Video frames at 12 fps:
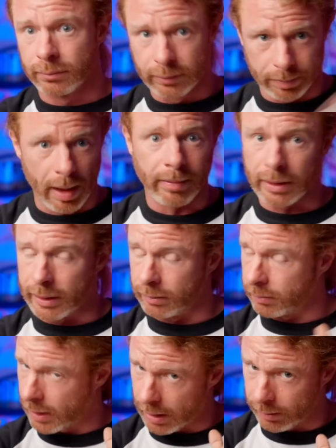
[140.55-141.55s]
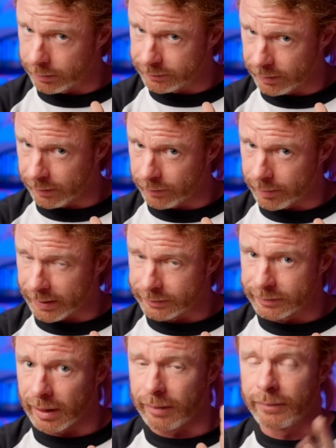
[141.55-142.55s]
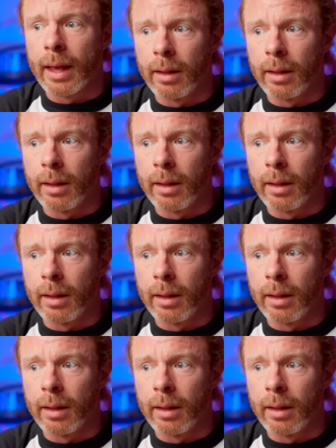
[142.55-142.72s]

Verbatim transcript: Republican. I always think for myself.